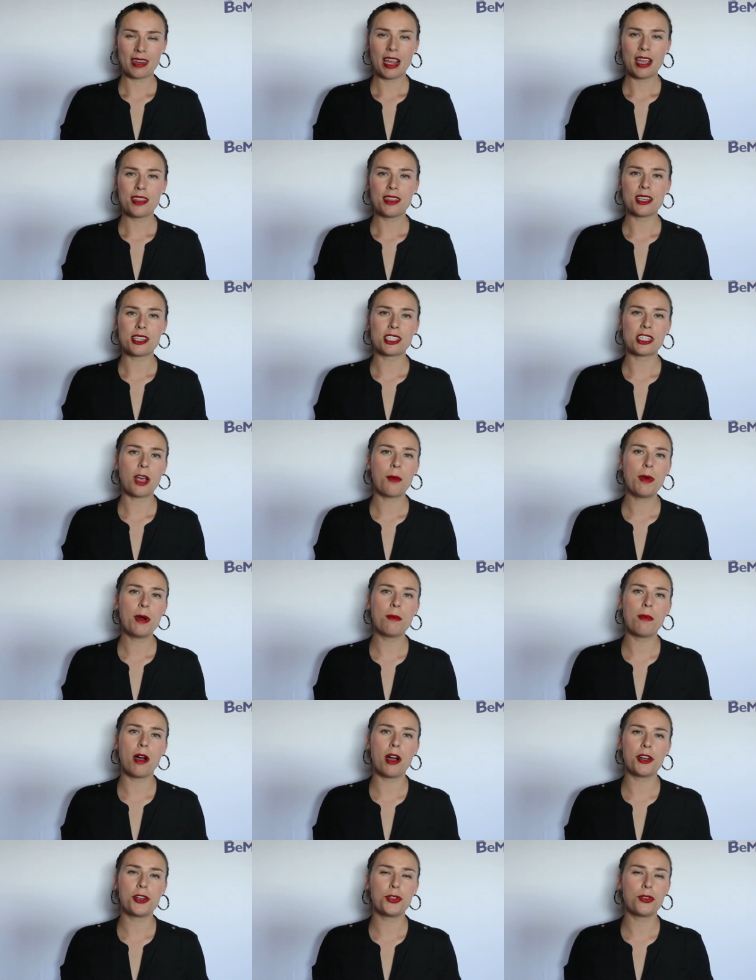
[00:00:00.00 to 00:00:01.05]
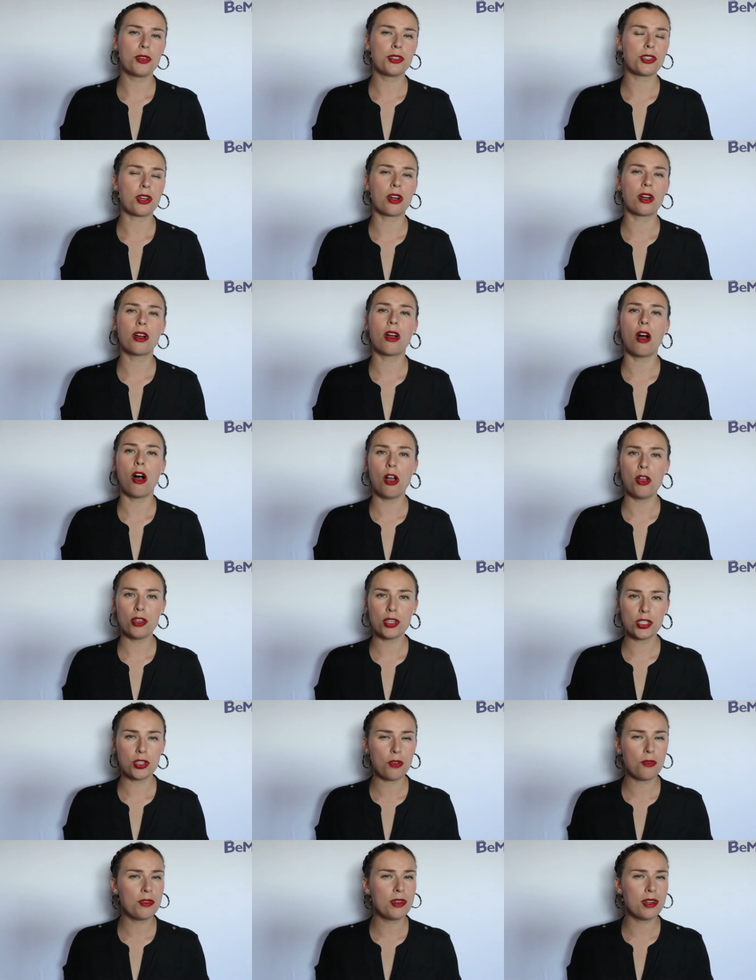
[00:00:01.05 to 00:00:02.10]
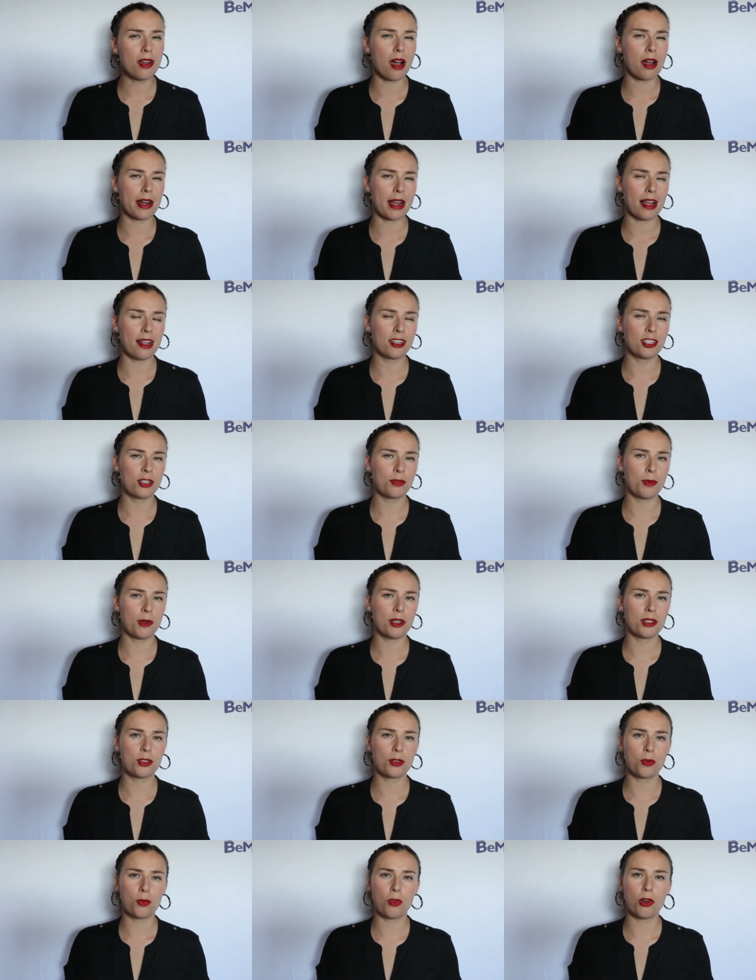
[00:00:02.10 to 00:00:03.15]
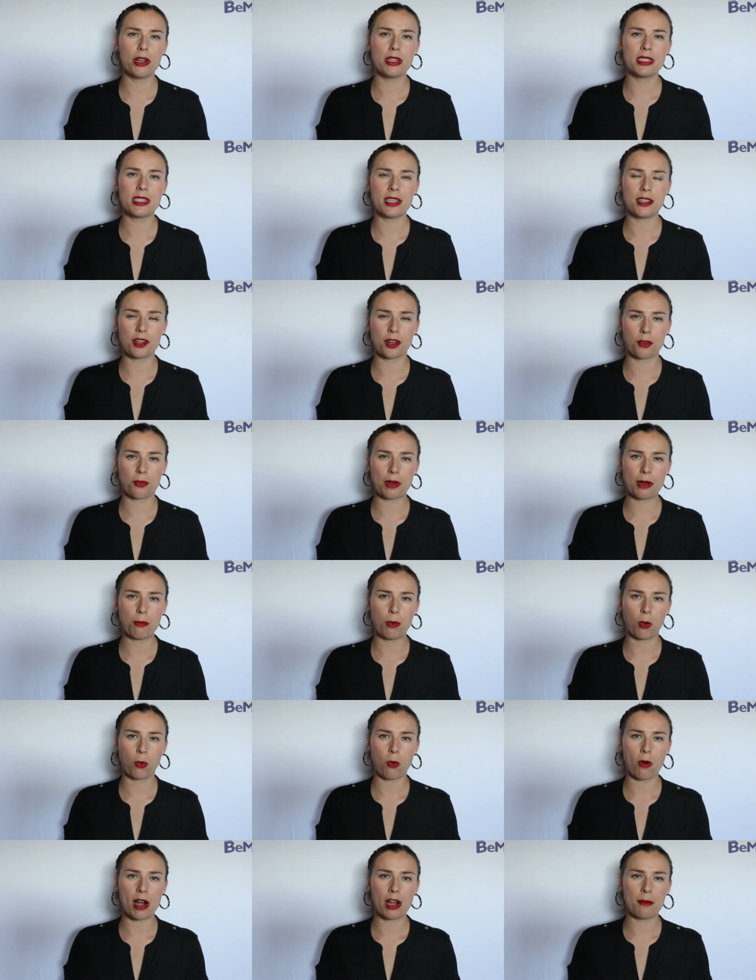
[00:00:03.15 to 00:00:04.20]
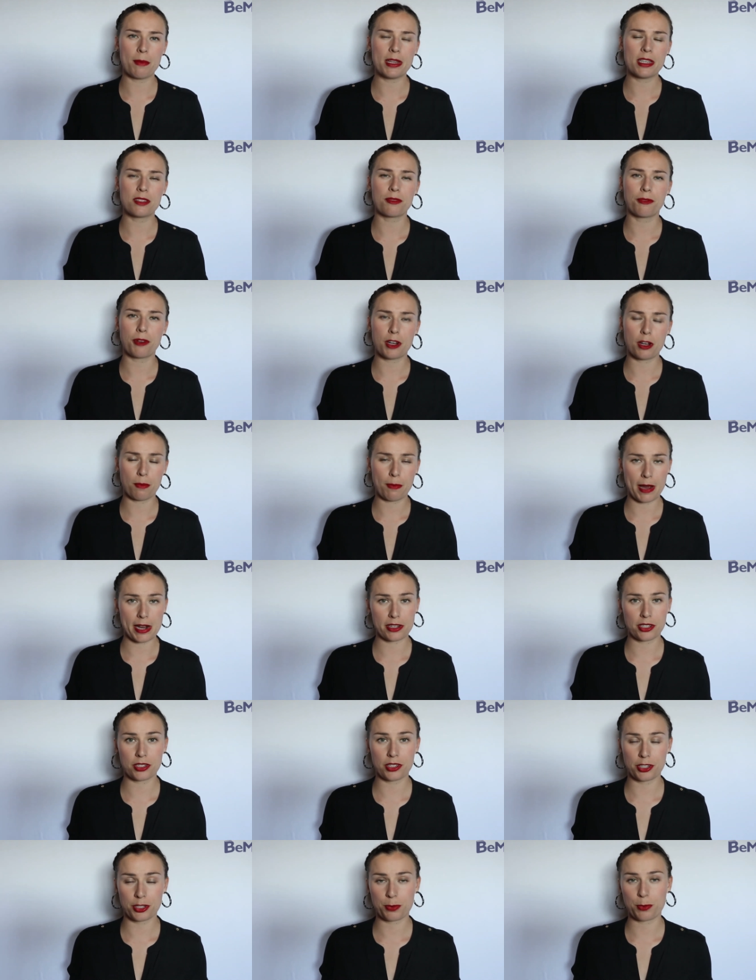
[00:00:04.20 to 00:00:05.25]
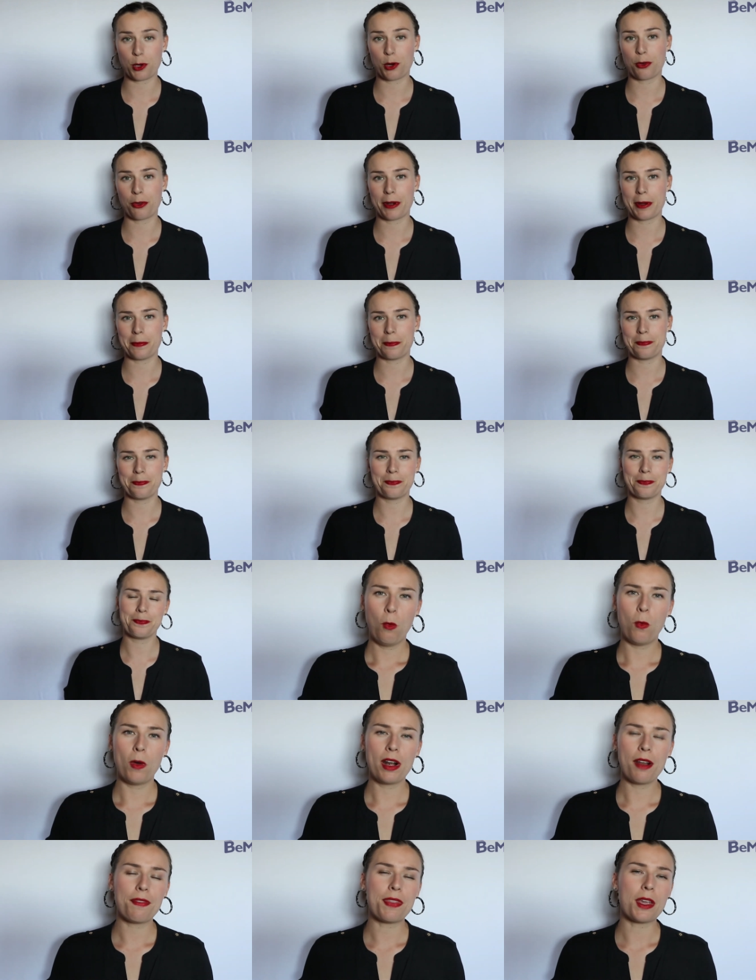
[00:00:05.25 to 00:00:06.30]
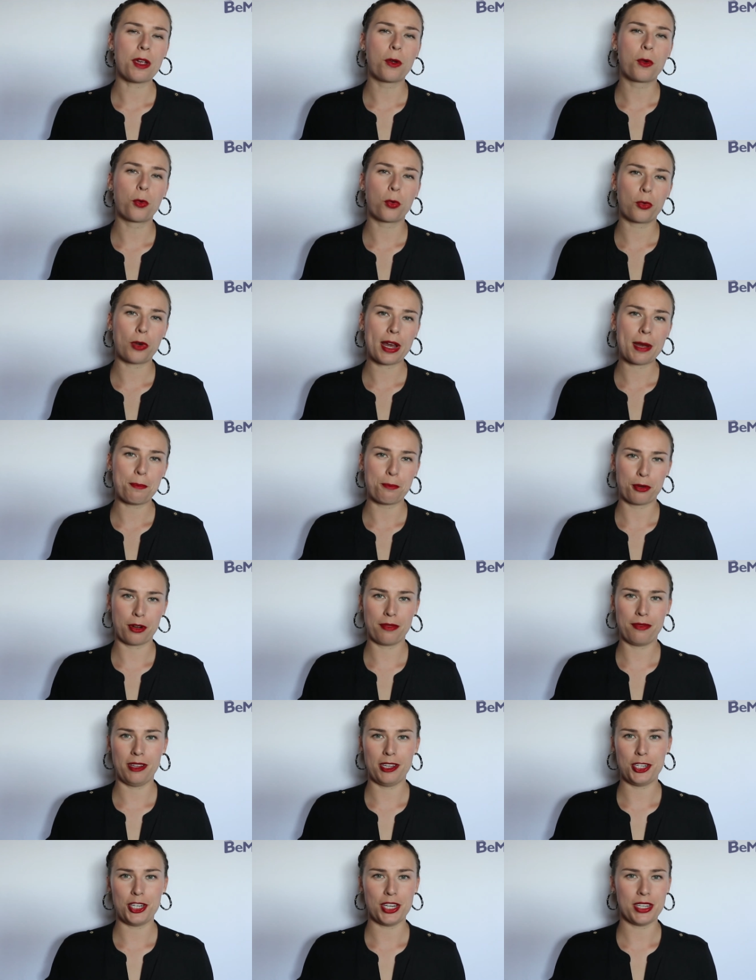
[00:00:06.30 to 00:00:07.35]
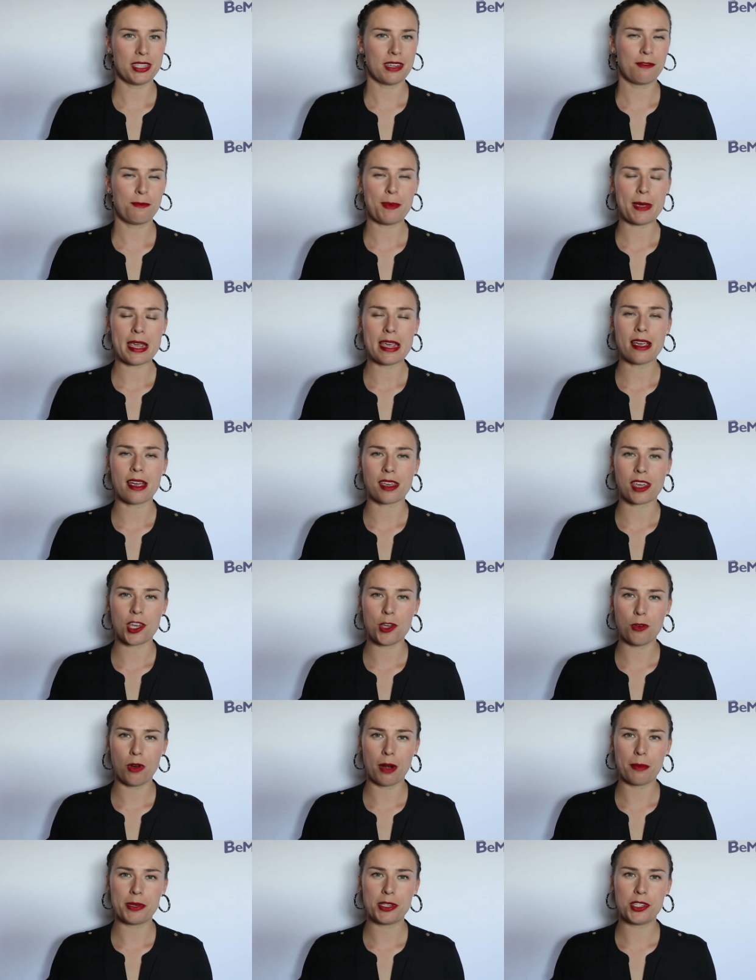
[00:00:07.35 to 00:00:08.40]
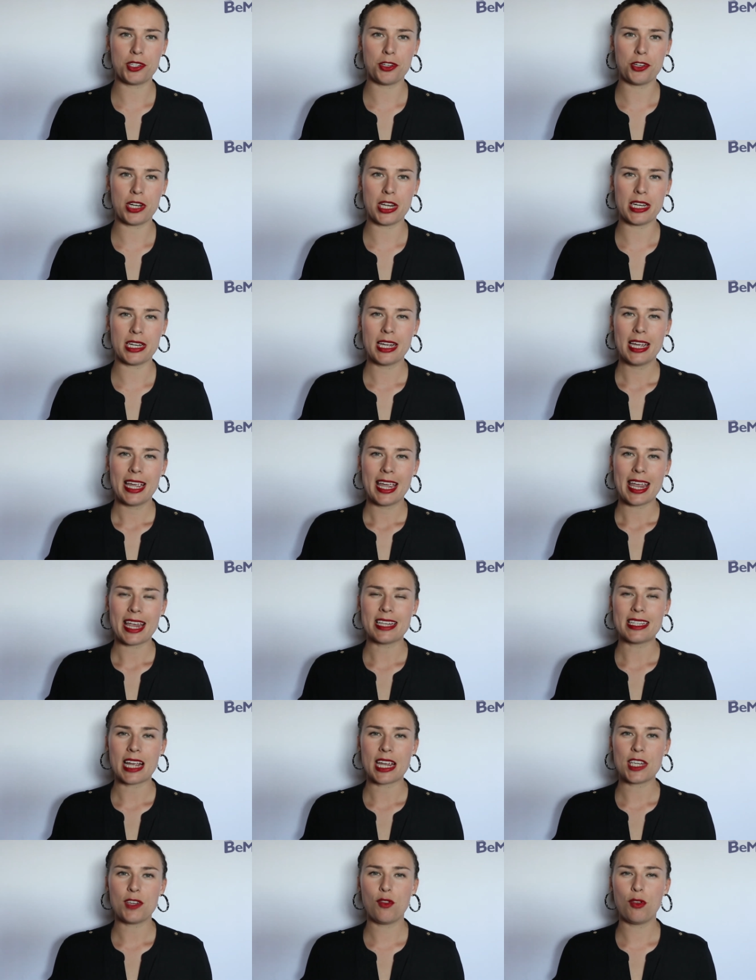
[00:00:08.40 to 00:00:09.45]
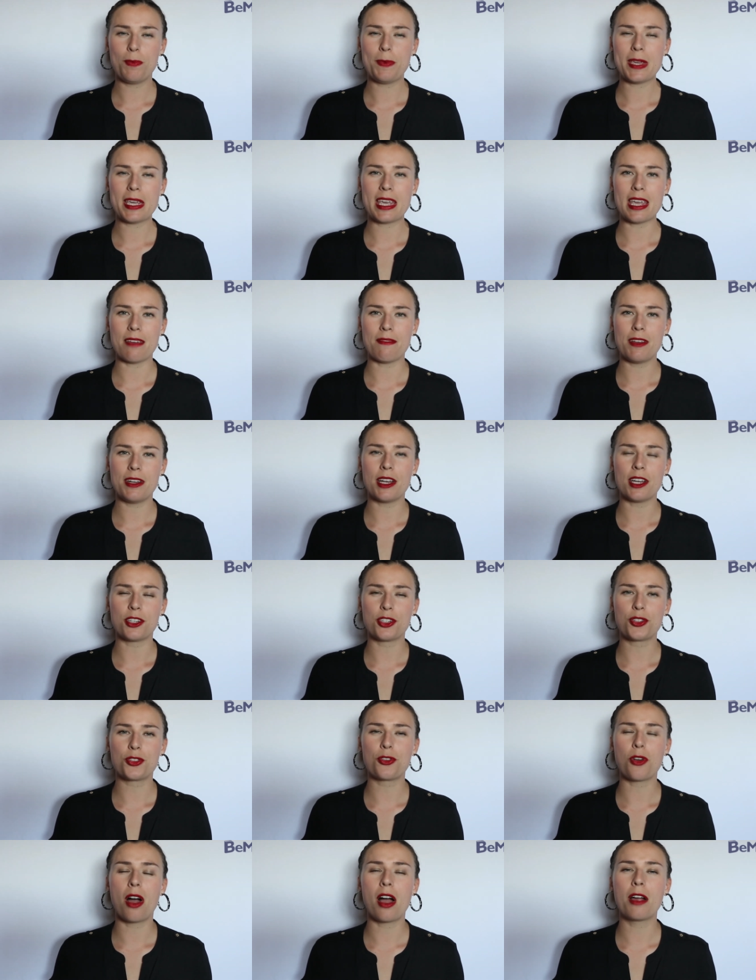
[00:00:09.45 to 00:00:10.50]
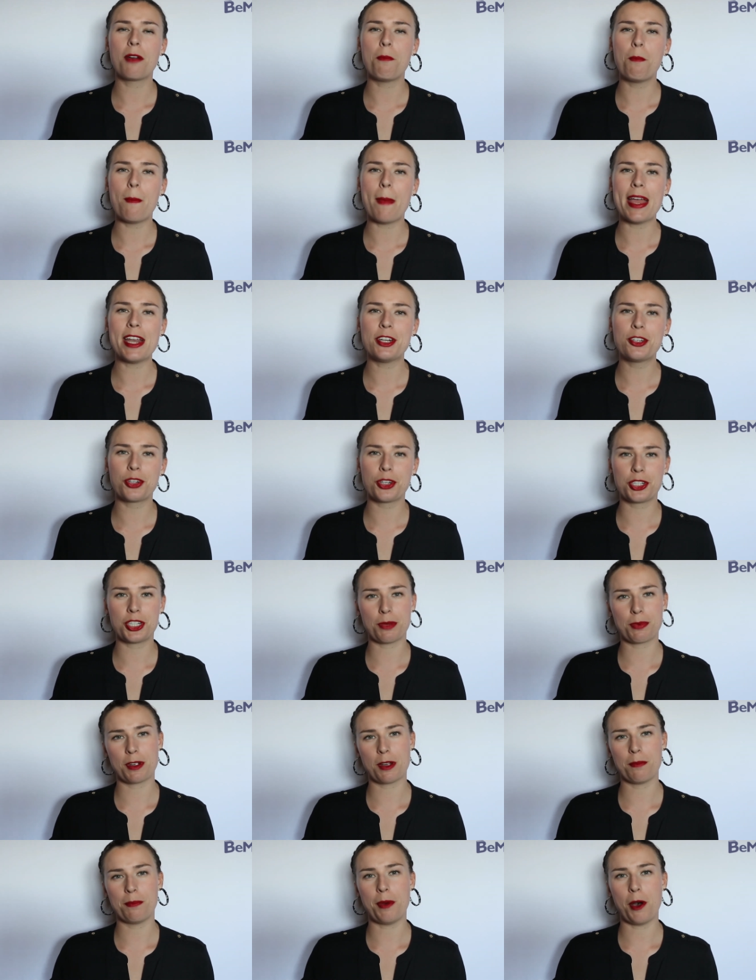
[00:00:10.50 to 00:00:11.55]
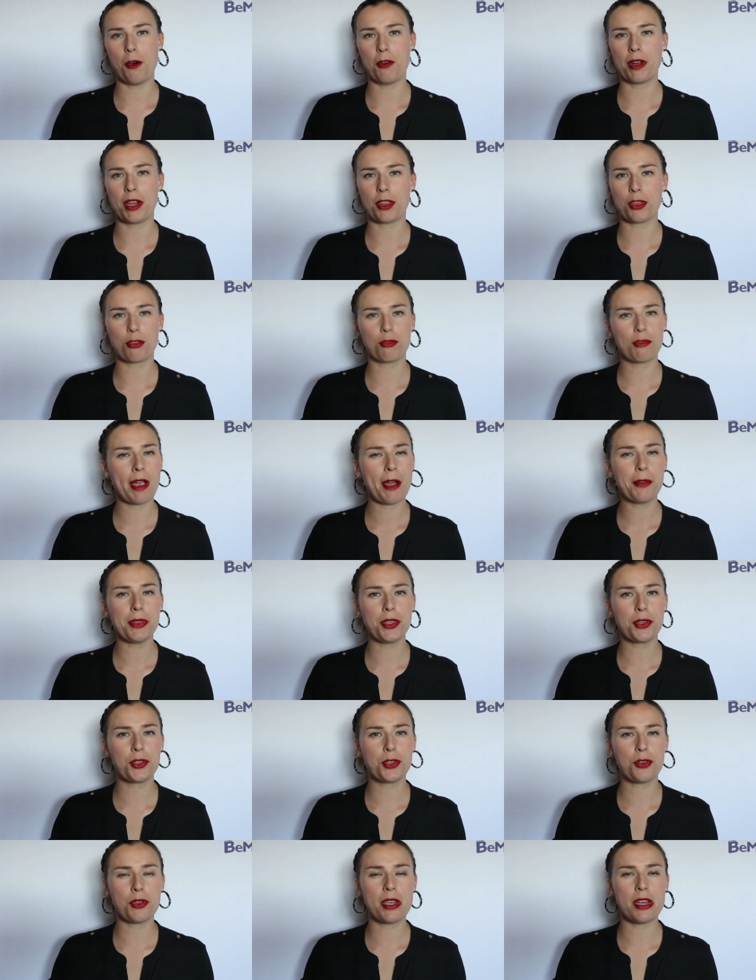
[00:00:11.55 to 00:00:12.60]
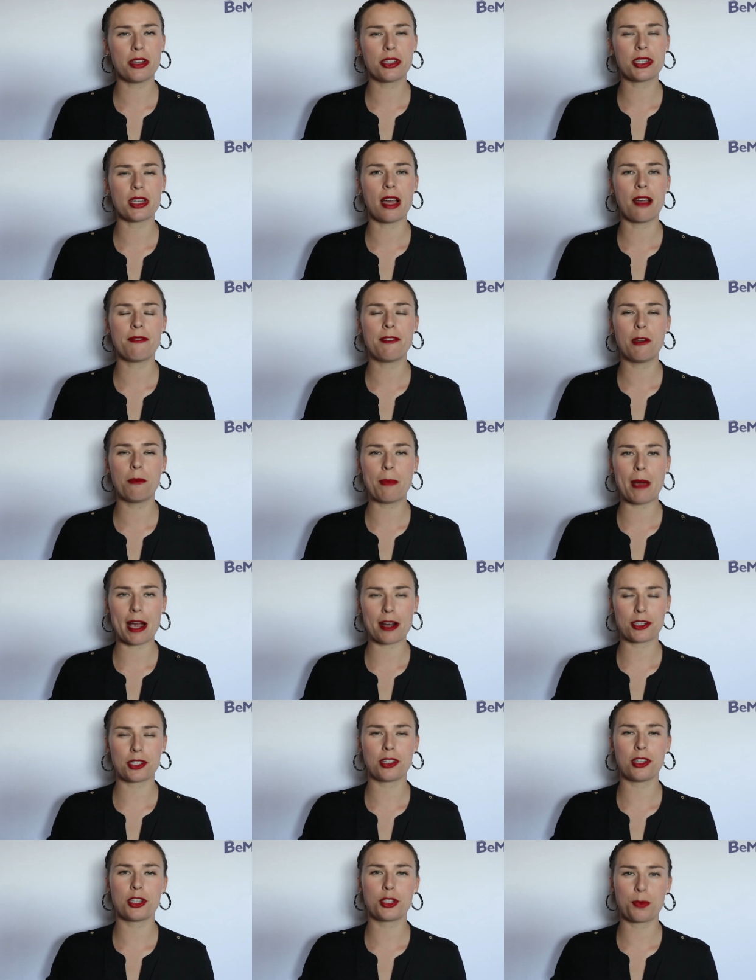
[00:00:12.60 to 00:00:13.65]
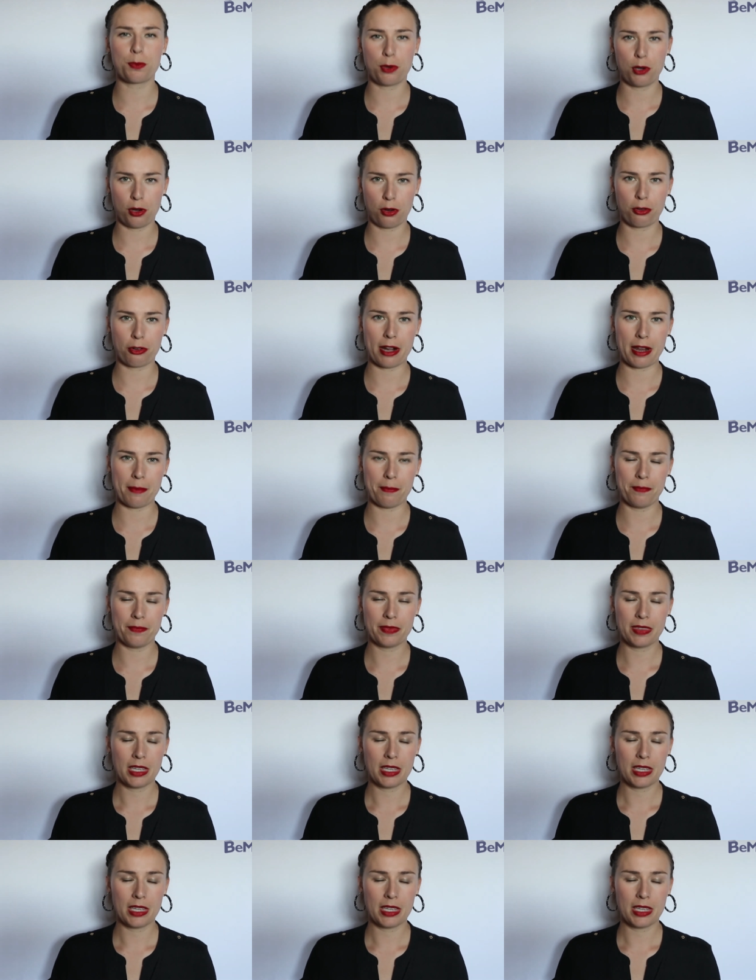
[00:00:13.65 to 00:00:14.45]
The summer modules are also not eligible towards the degree requirements for your bachelor's program. One of the great privileges of being a QuARMS student is that you will be given a strong mentorship component throughout the 2 years of your bachelor's program.